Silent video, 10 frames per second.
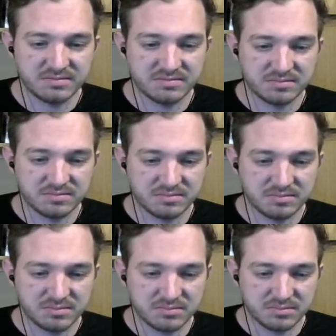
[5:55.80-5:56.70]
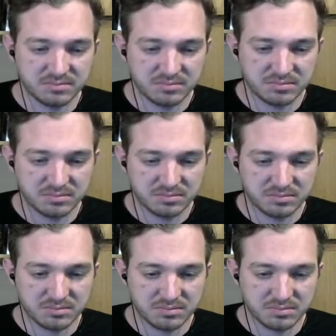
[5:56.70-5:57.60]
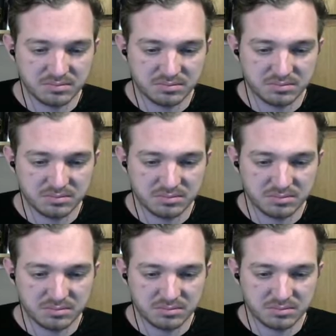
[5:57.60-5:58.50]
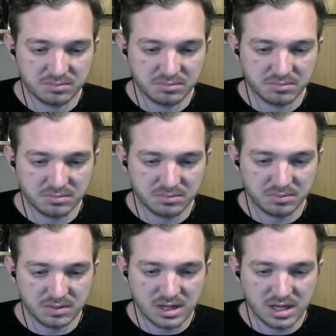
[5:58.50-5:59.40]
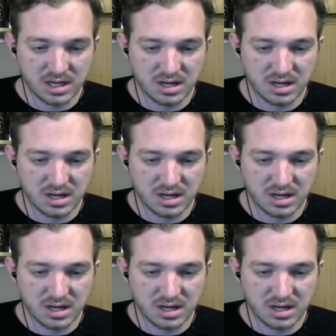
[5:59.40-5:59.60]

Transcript: No one is speaking in this clip.